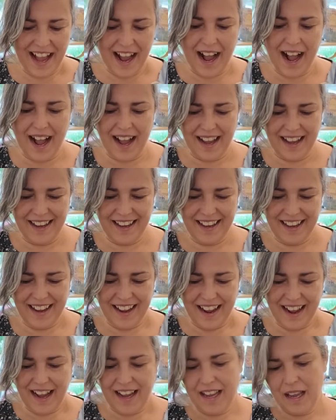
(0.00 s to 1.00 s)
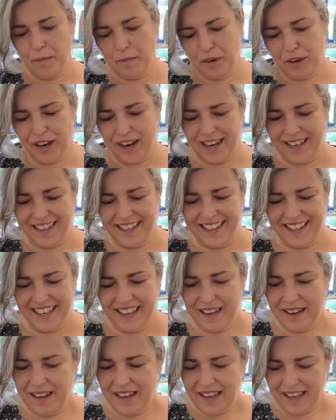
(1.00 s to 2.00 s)
Hi, I am
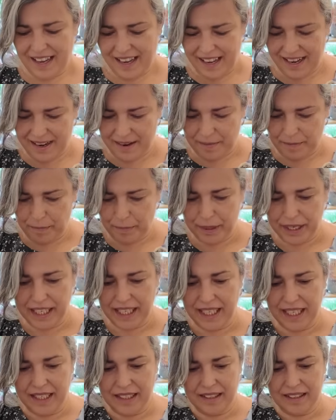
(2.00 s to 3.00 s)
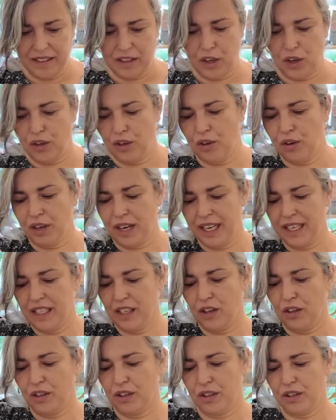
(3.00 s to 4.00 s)
organic. But it is
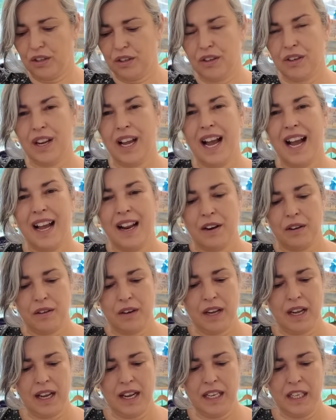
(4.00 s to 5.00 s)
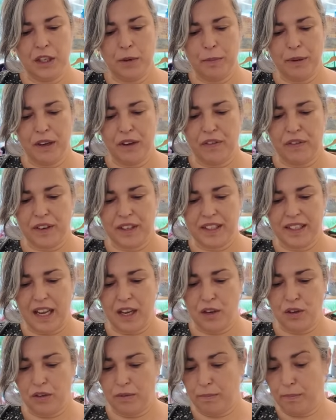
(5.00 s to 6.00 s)
organic cotton and a little bit of
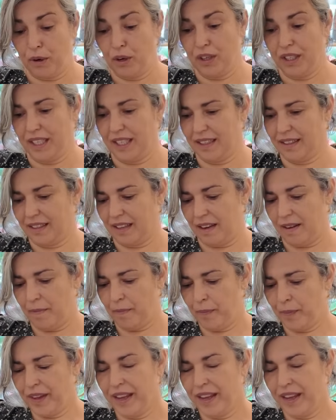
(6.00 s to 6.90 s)
recycled polyester.